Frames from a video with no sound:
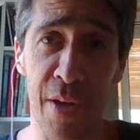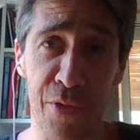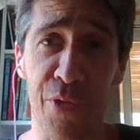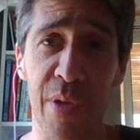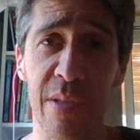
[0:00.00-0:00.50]

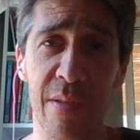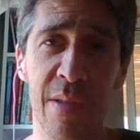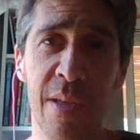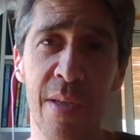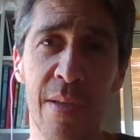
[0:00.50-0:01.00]
after it
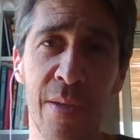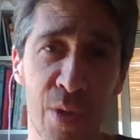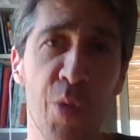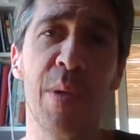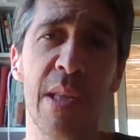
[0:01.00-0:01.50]

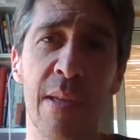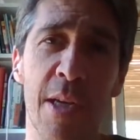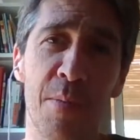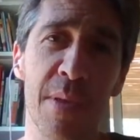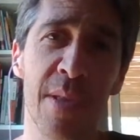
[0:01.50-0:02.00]
so many
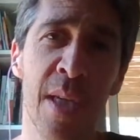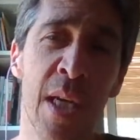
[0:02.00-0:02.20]
times.